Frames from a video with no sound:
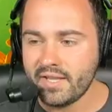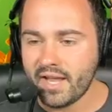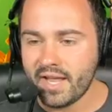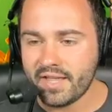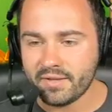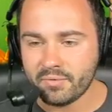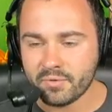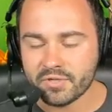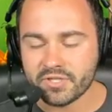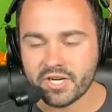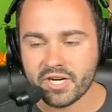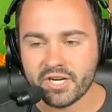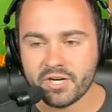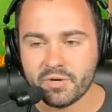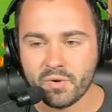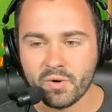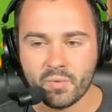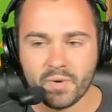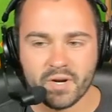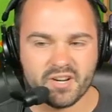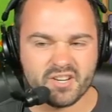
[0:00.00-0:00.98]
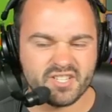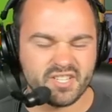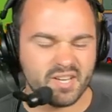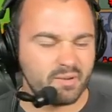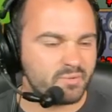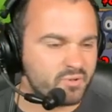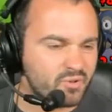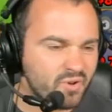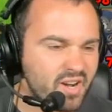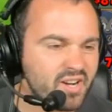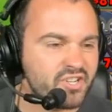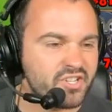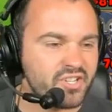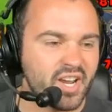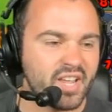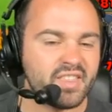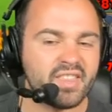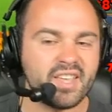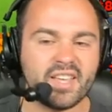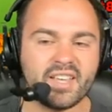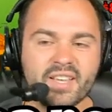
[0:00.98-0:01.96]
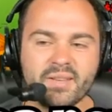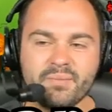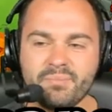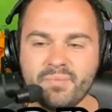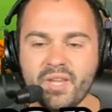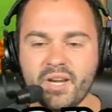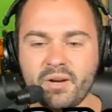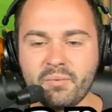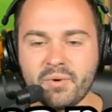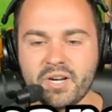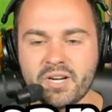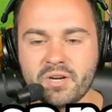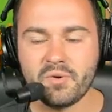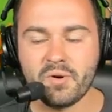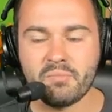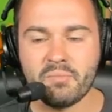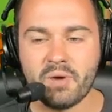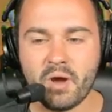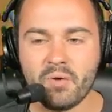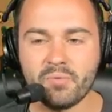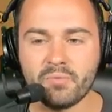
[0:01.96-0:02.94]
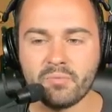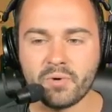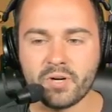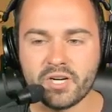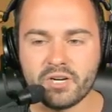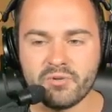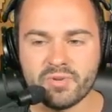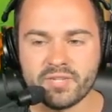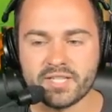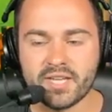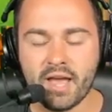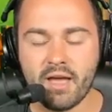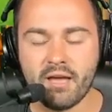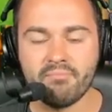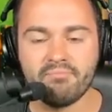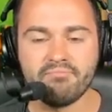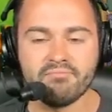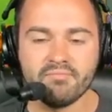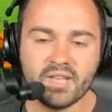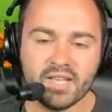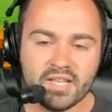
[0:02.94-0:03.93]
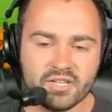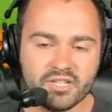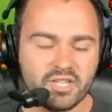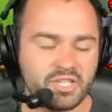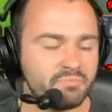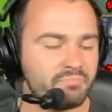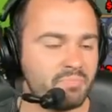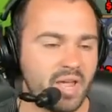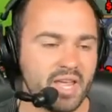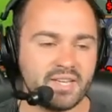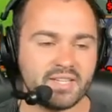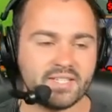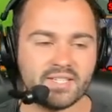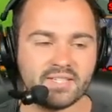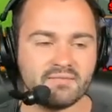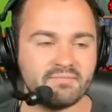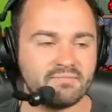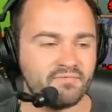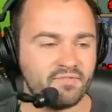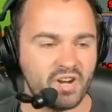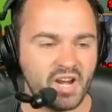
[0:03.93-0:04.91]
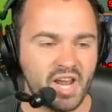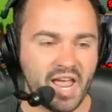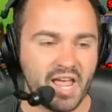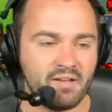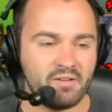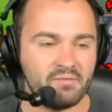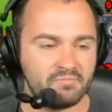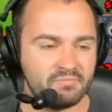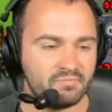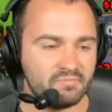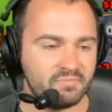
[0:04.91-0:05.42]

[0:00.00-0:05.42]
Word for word: I think we're just going to do a weird sub strategy, I think. You know, we're going to do a boat, we're going to do a sub, just base for now.